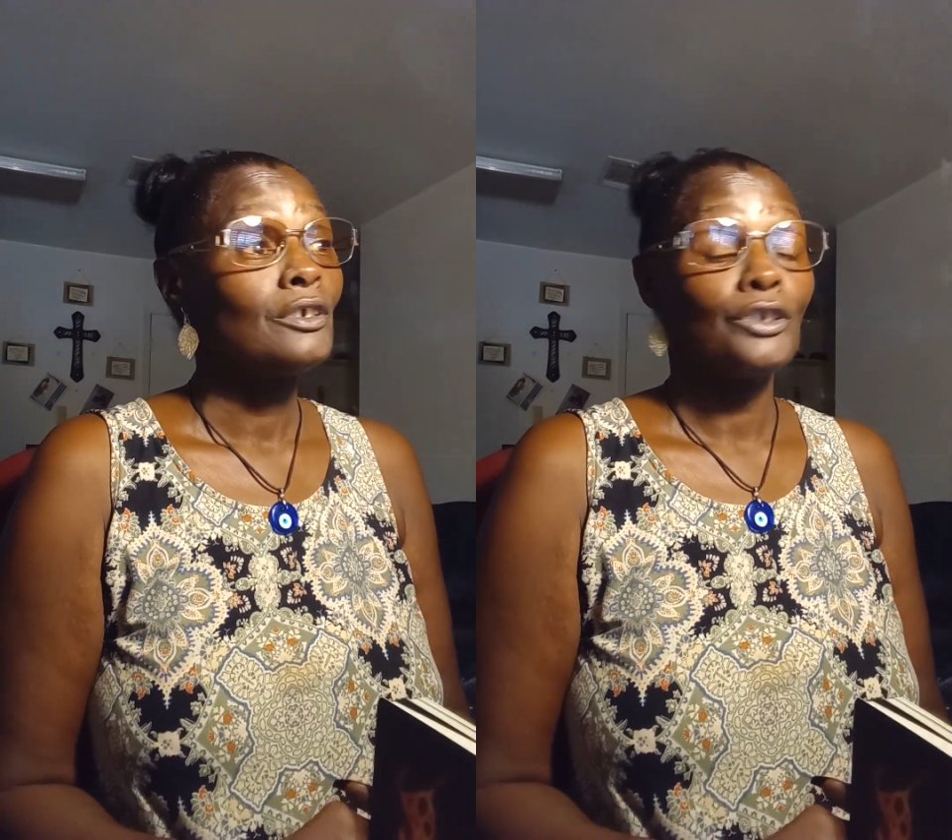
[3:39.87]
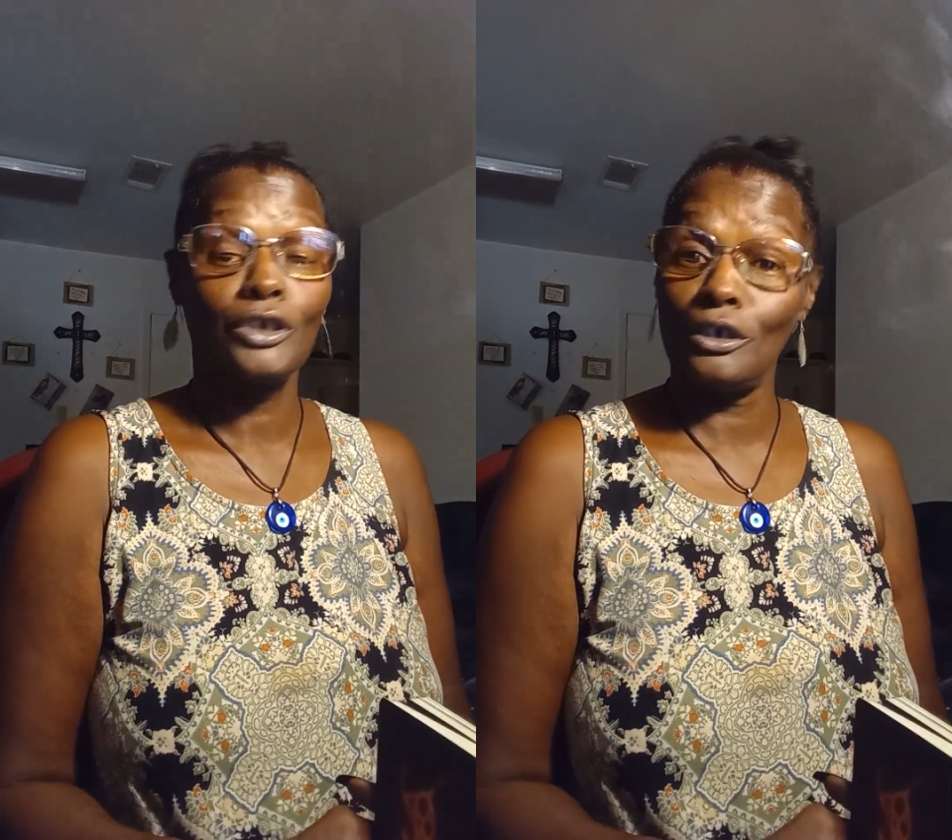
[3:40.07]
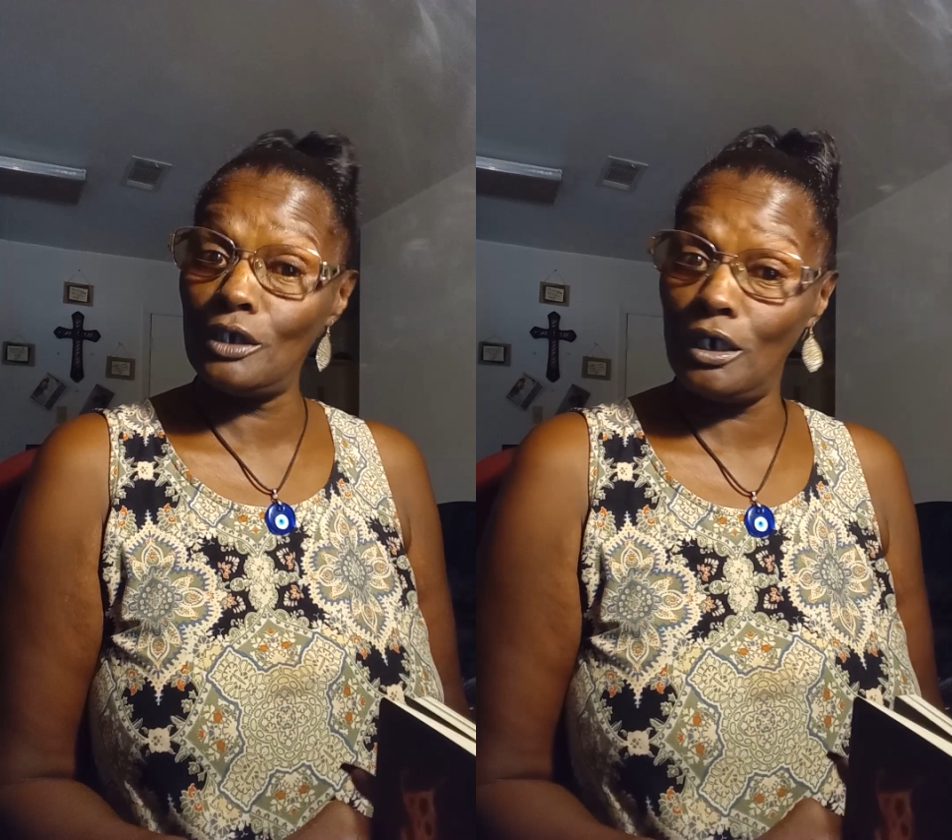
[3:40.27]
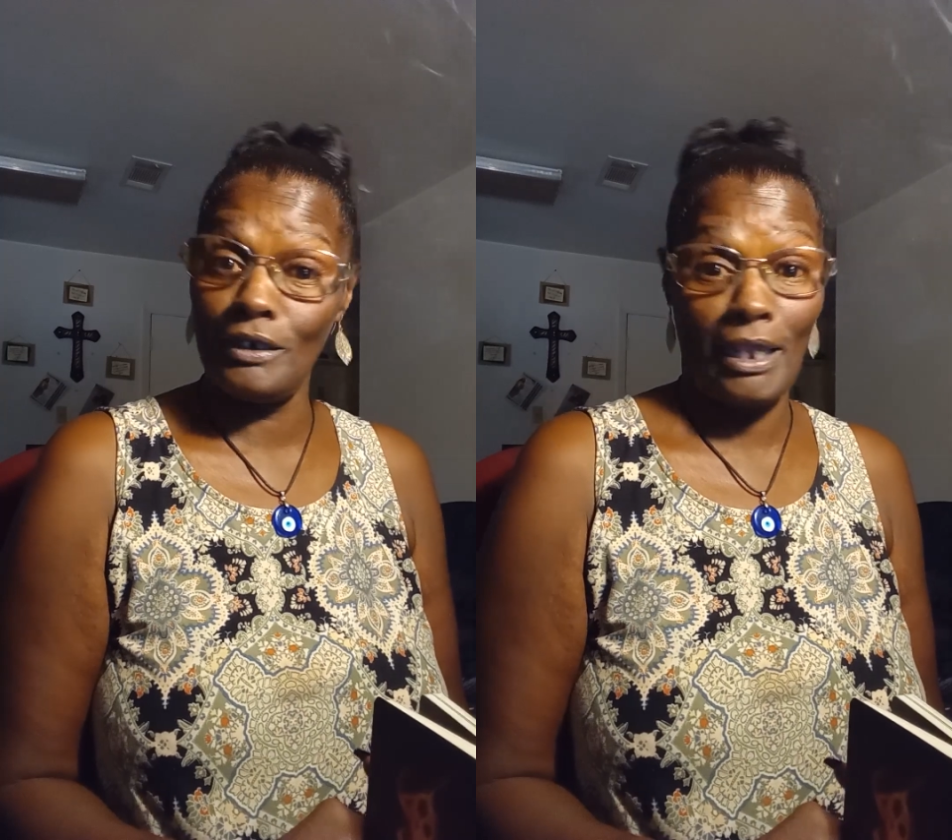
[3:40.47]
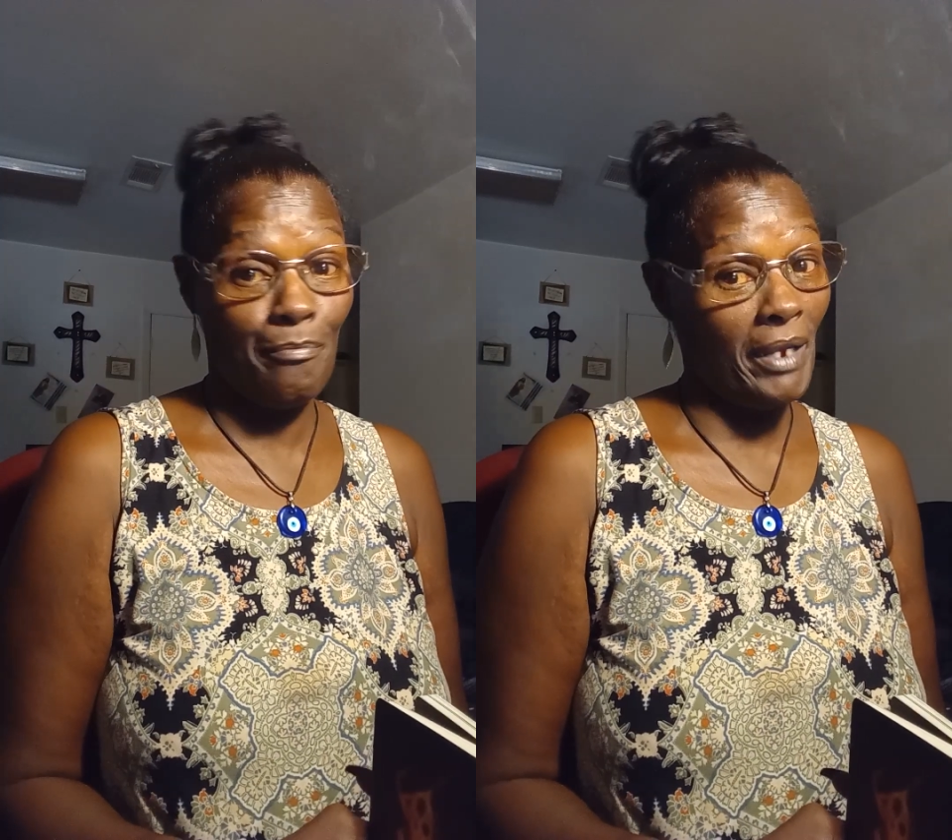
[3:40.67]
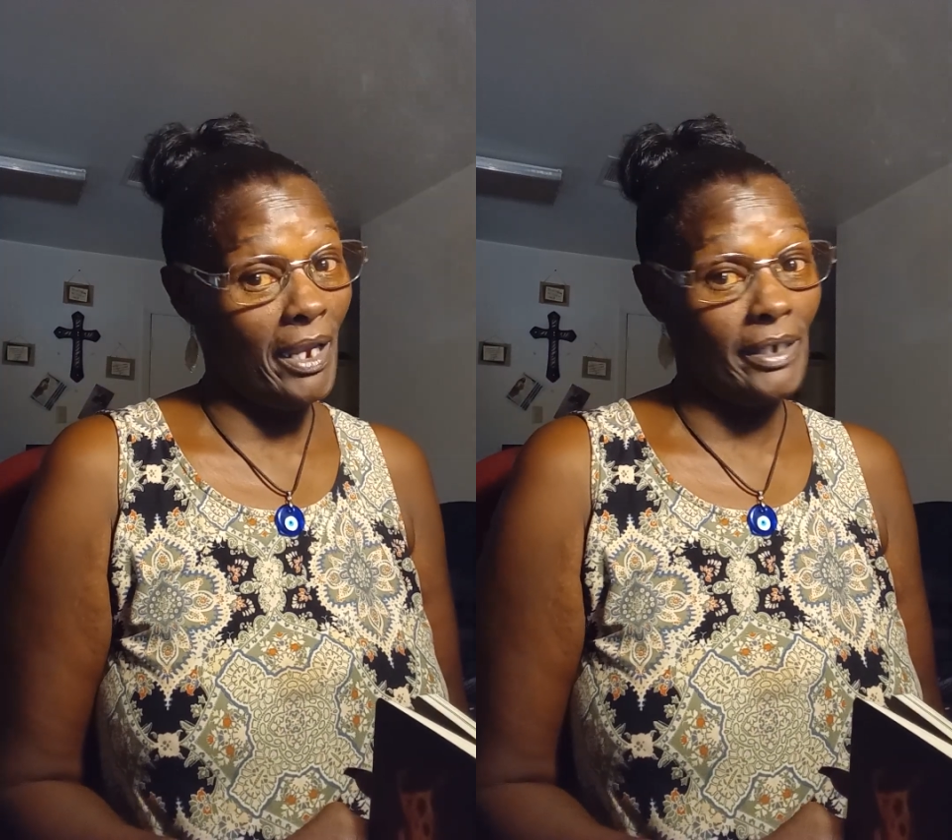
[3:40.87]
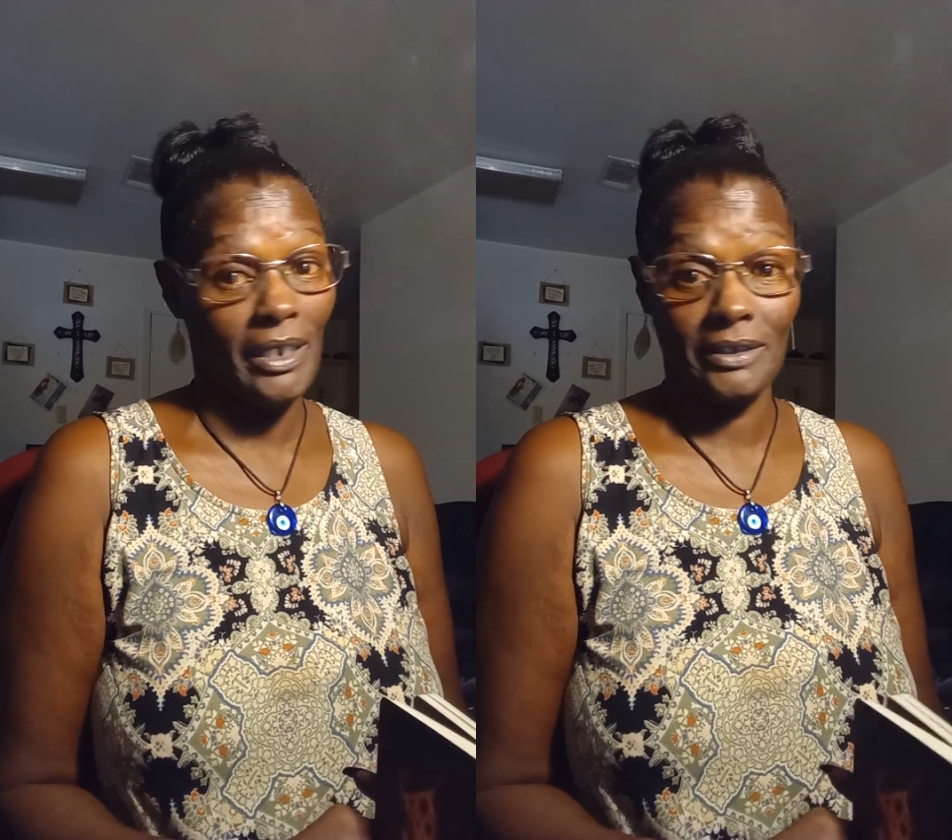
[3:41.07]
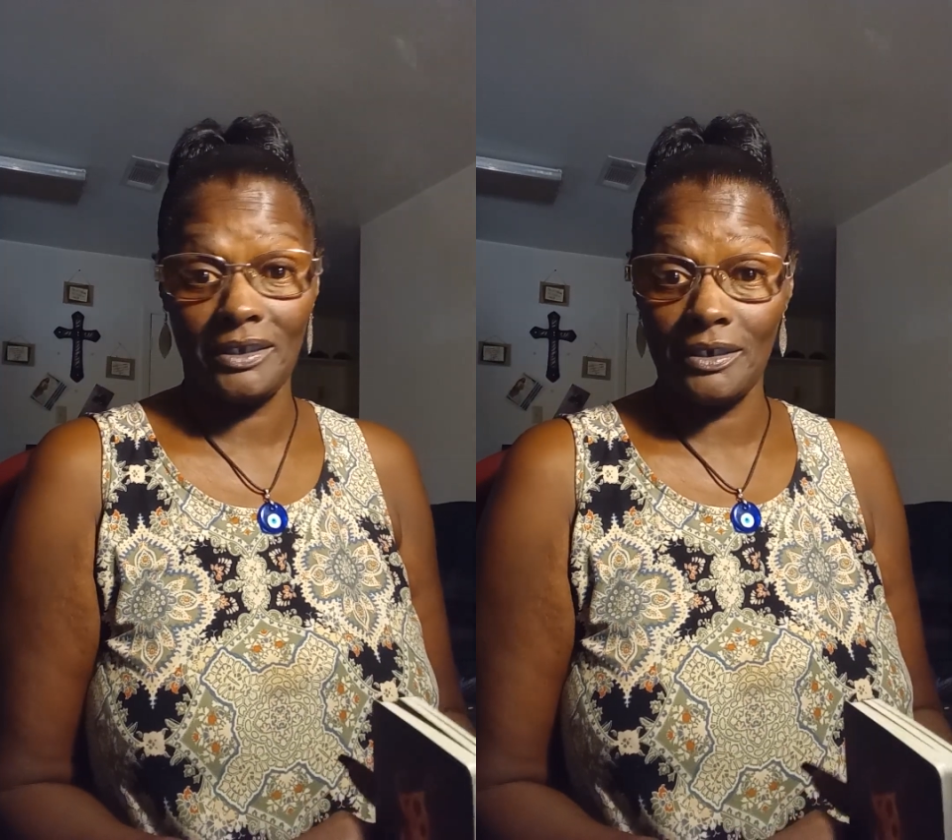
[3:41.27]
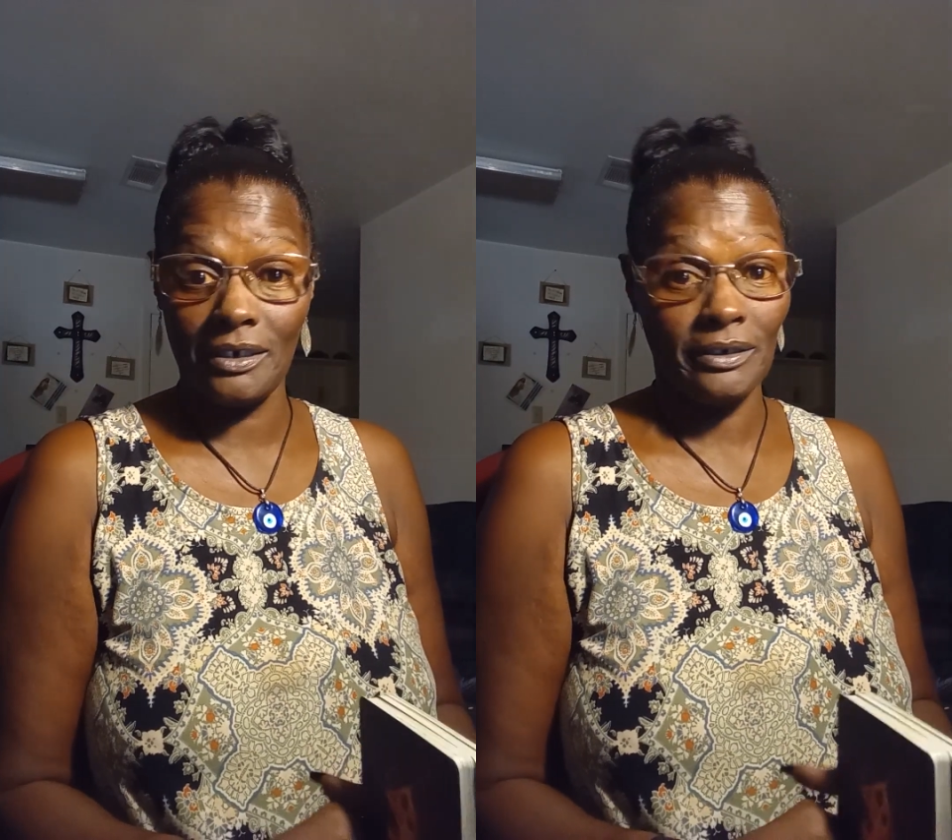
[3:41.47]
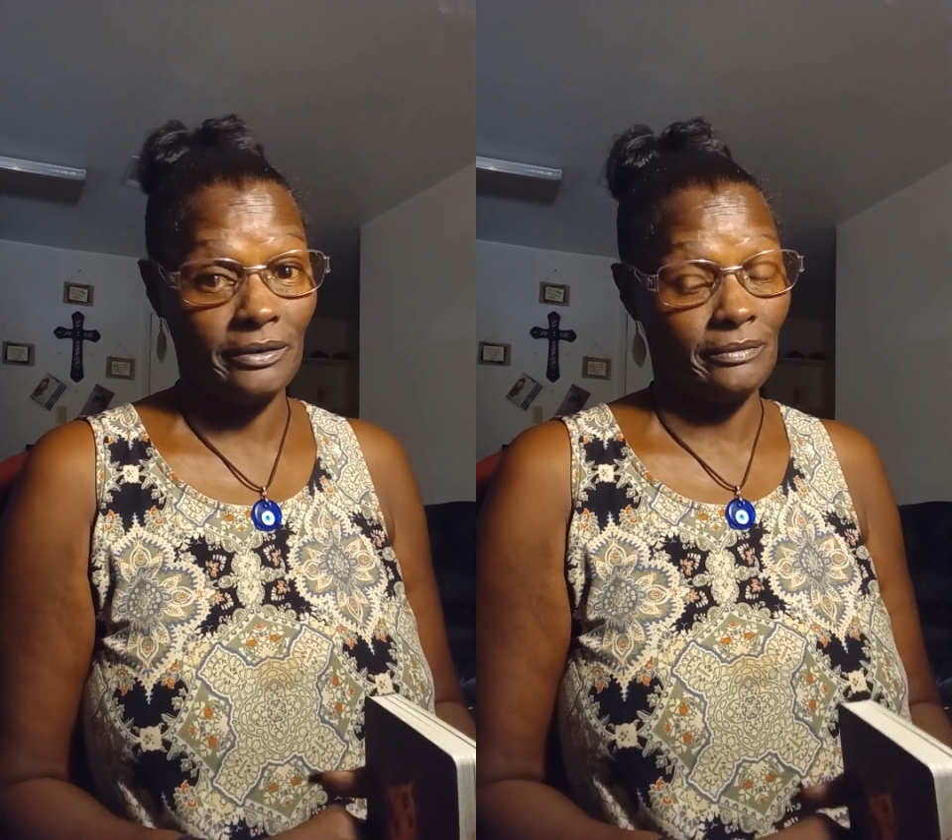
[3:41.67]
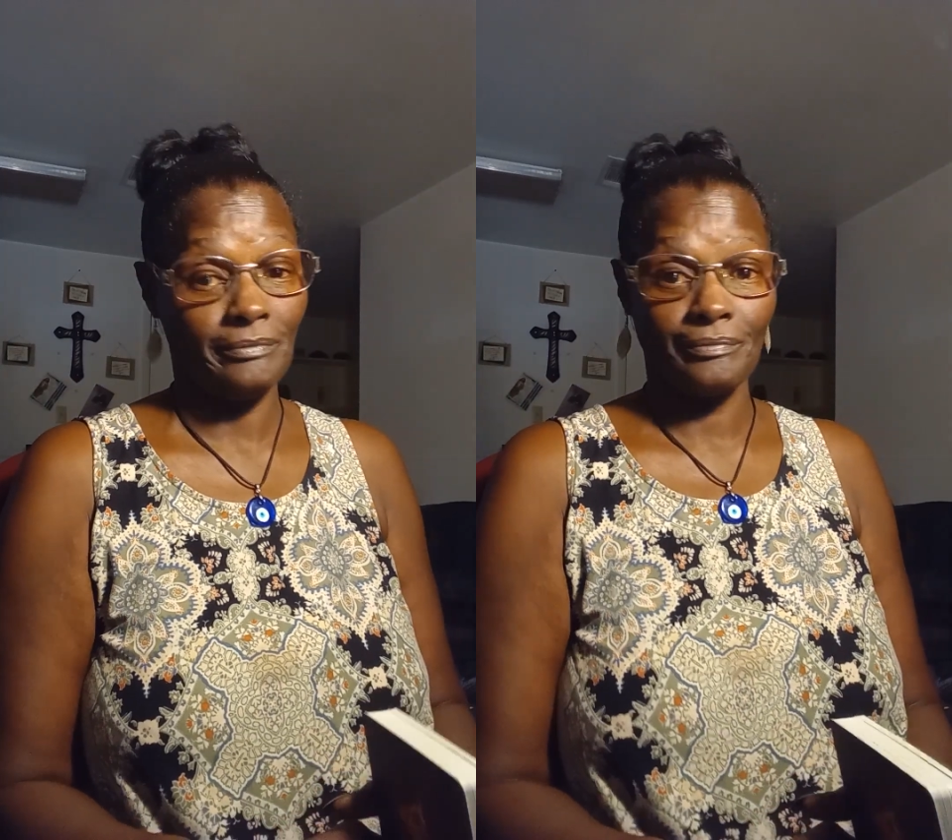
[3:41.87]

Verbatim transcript: She love that badass nigga.